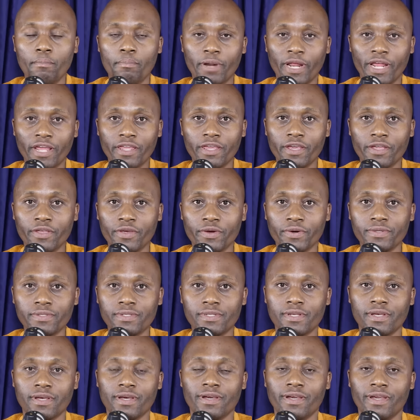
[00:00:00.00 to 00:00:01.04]
Breaking
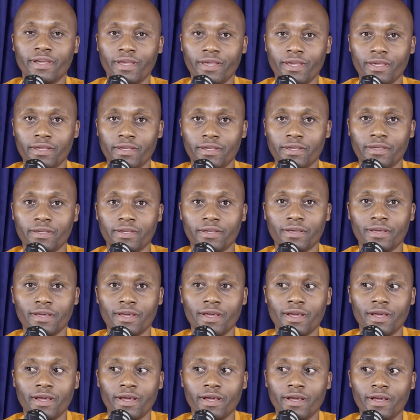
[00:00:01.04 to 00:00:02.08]
news. Hey.
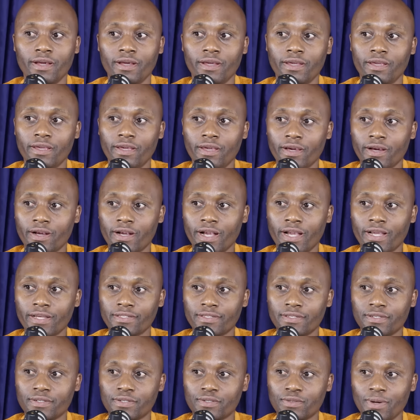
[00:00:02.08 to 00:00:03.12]
Yeah,
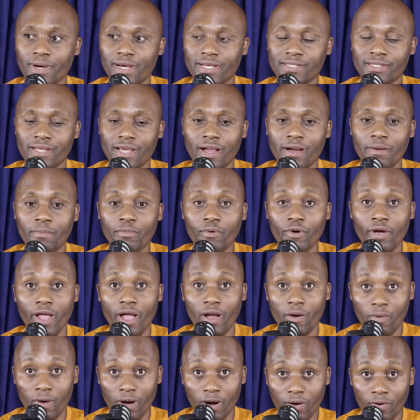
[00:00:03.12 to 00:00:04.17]
guys. Tuwazi
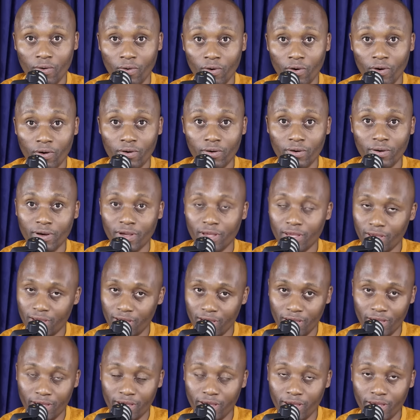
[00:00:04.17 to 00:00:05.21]
abuya kwa koko.
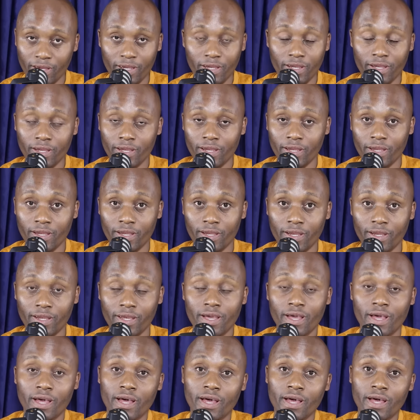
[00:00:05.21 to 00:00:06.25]

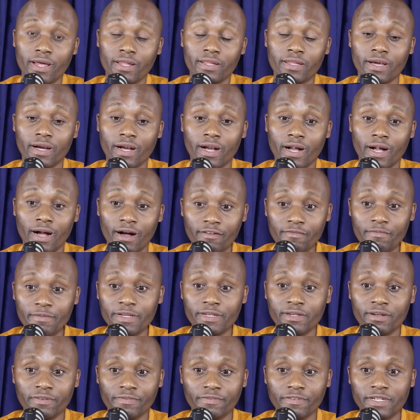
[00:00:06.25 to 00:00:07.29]
The
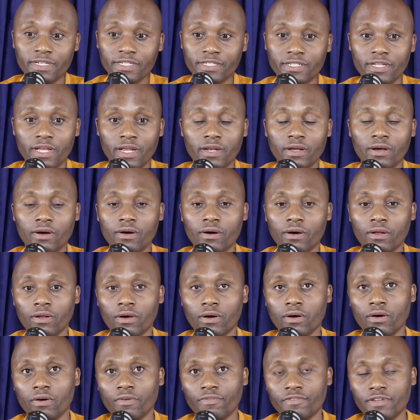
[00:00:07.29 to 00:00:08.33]
government of national
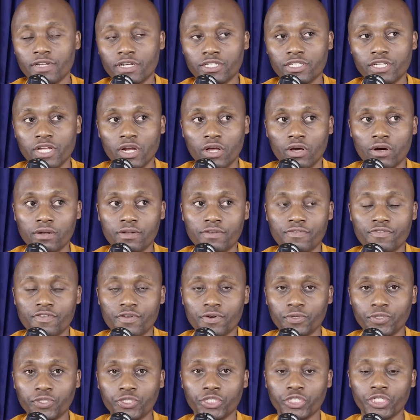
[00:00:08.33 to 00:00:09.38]

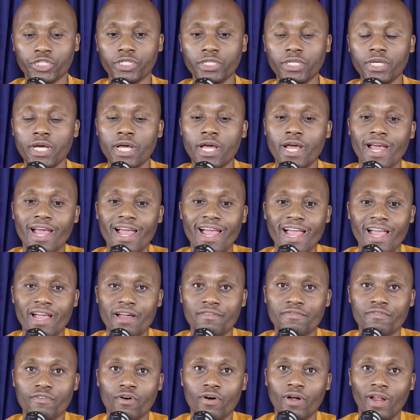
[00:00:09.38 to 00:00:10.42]
confusion
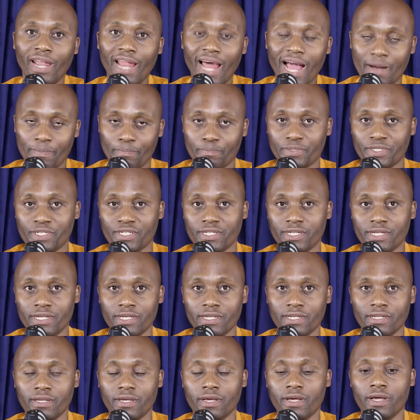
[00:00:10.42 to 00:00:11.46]
have collapsed.
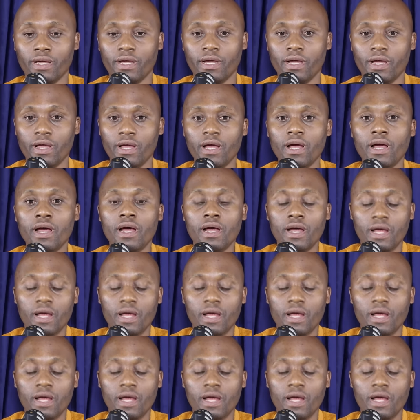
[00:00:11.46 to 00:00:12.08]
I've